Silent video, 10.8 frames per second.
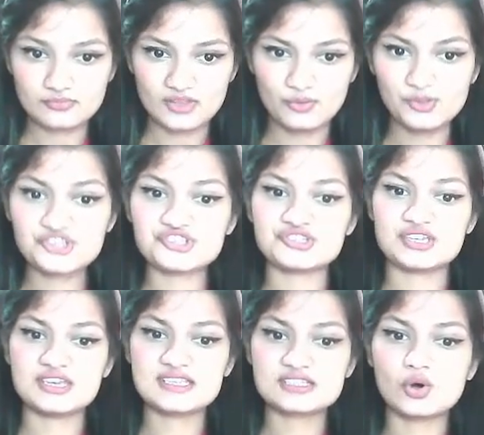which
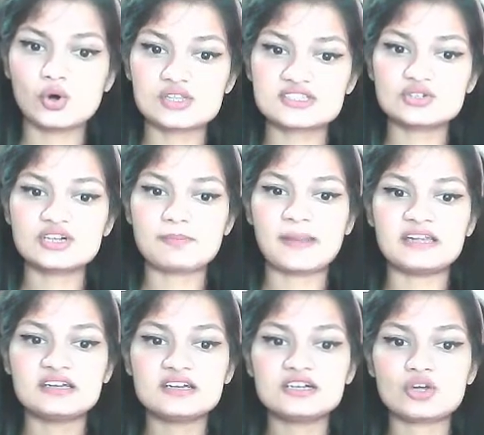is also
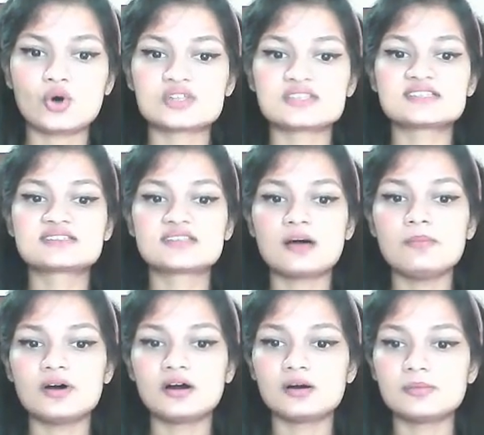dependent on
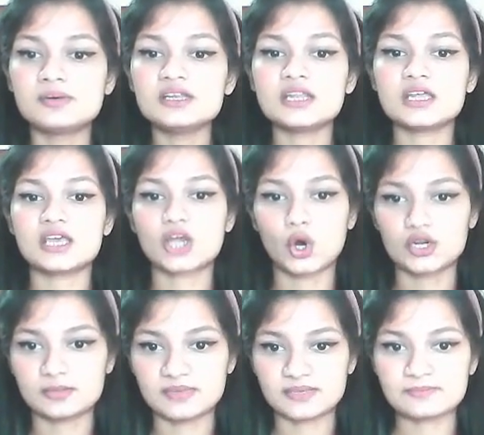suburban
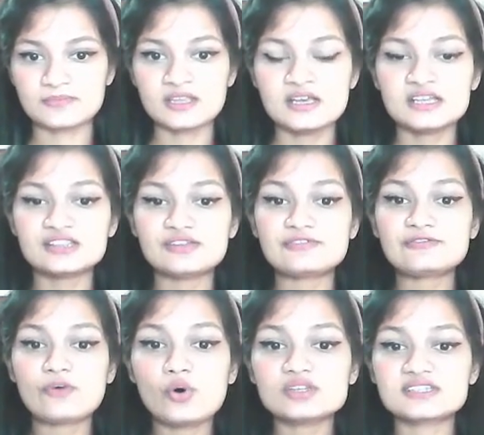economy. The
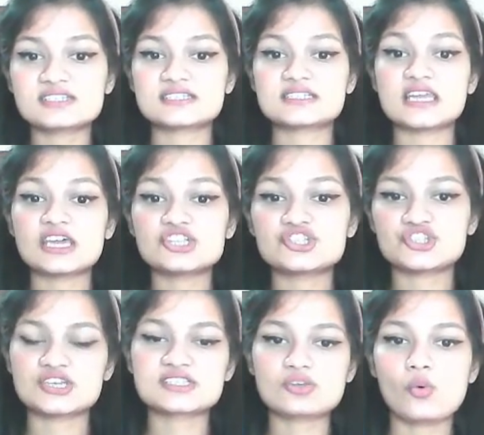fourth stage
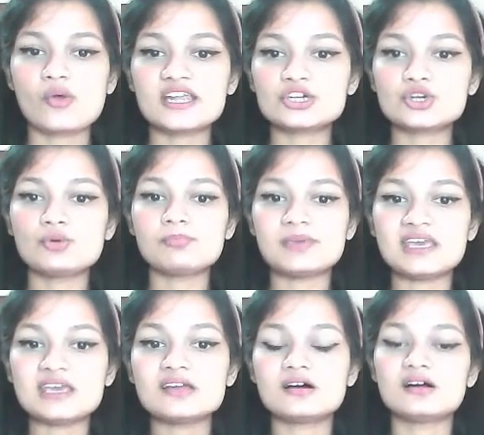is going to
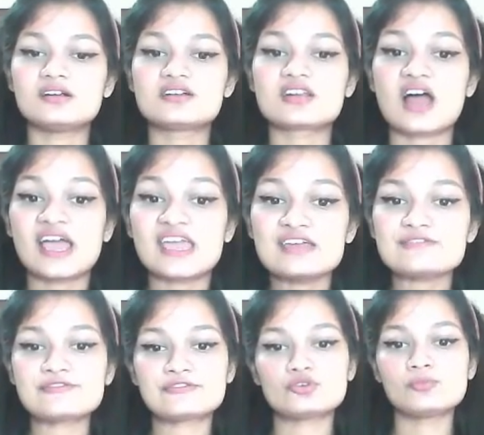be a drive
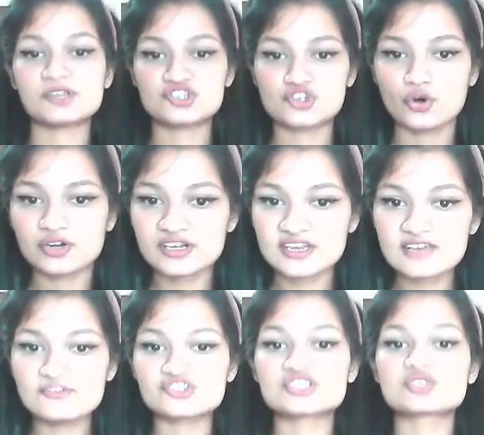to maturity,
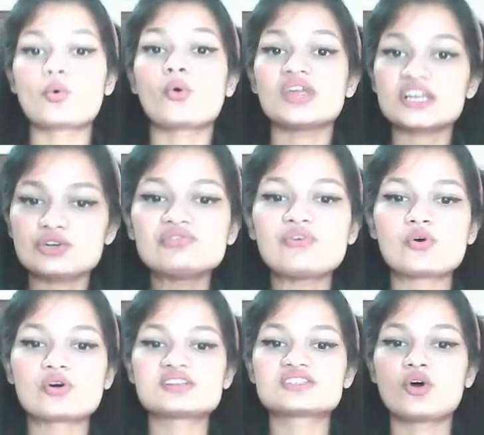which is going to
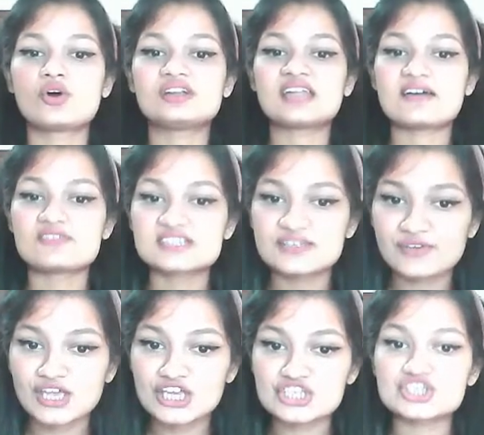focus on
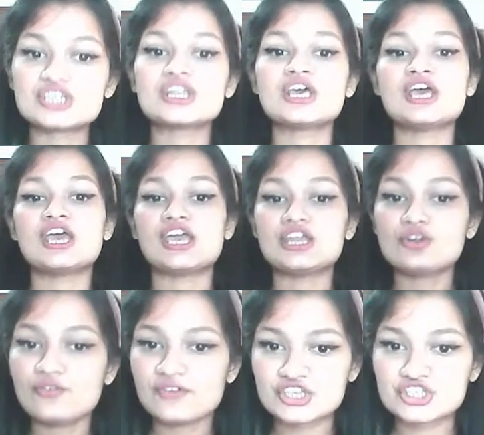diversification,
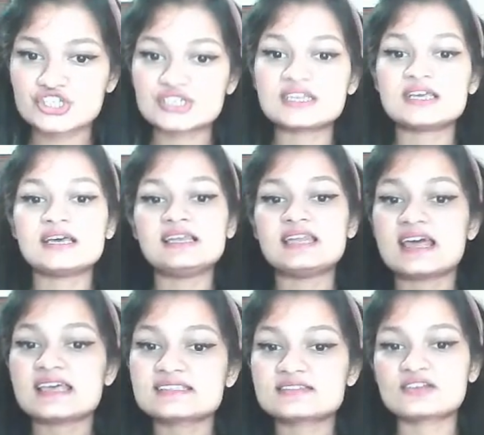innovation,
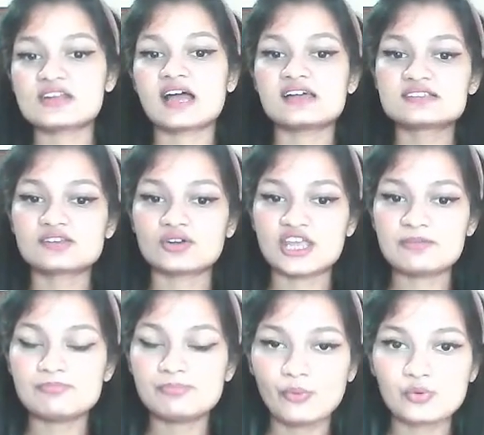less reliance on
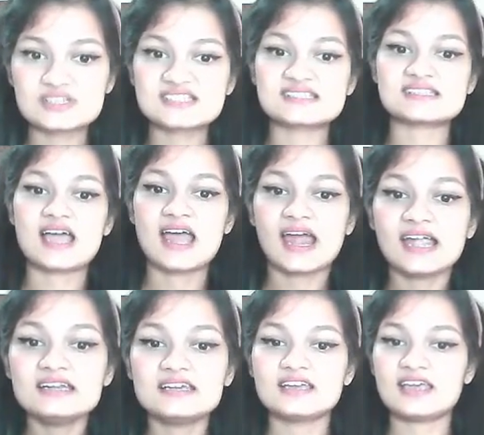imports,
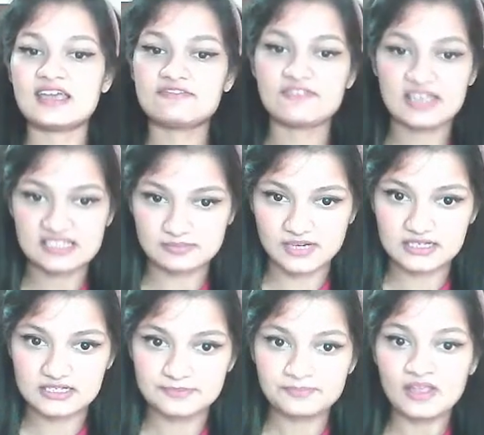and
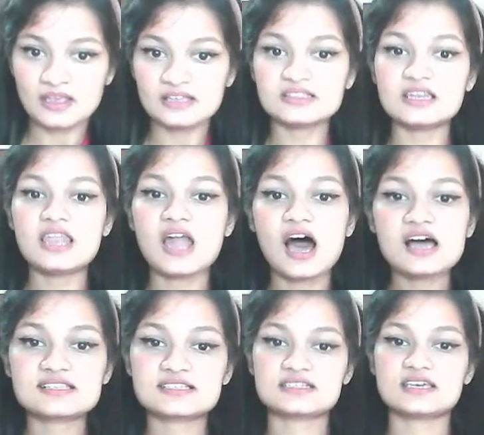investment. The
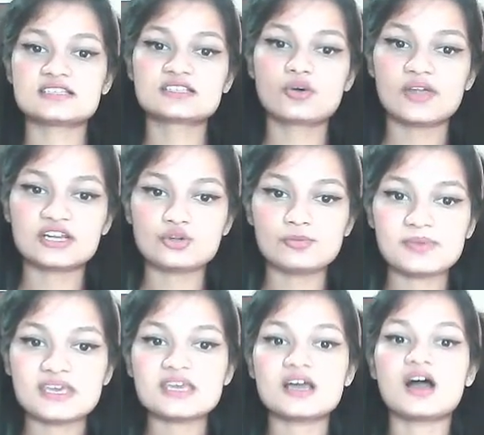last is going to
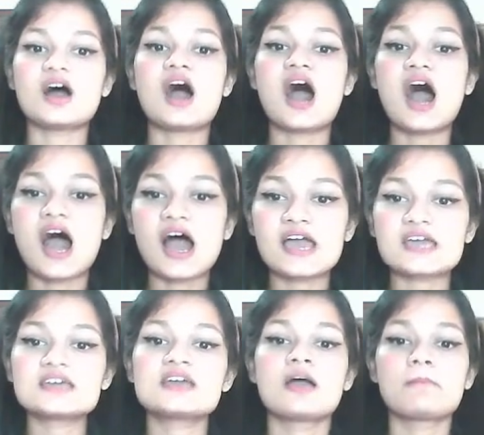be a
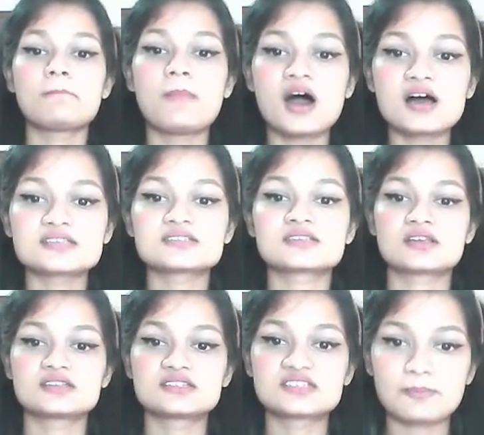high mass
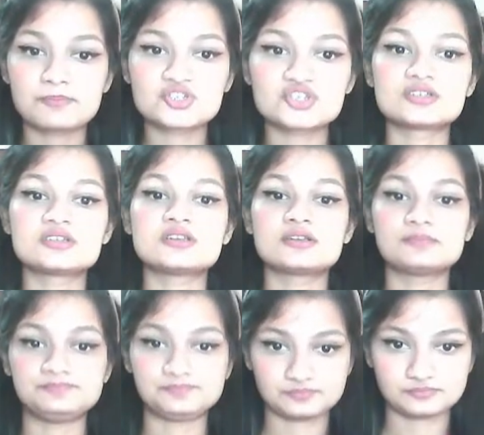consumption,
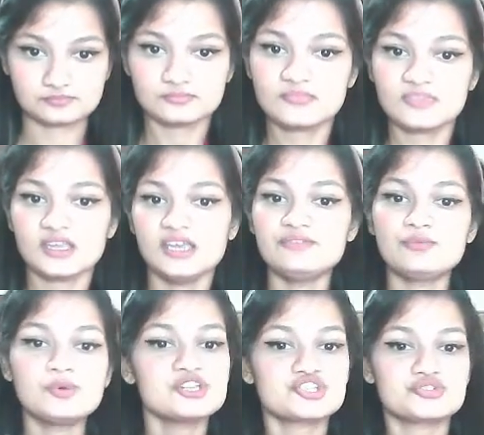in
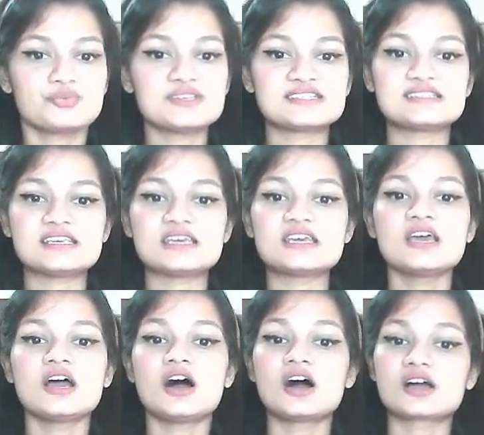which we see
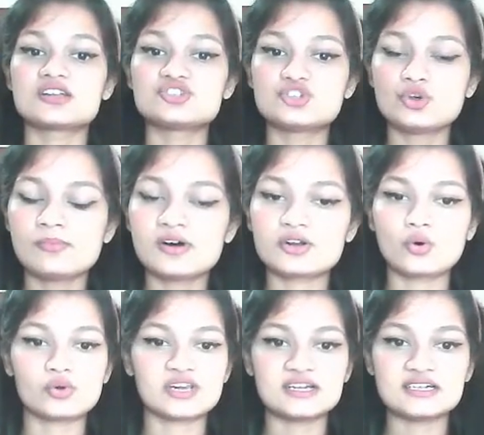a consumer
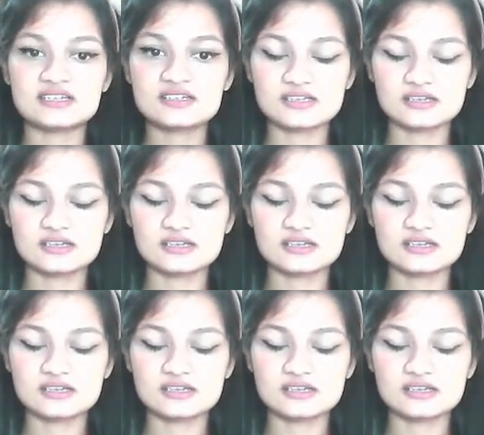oriented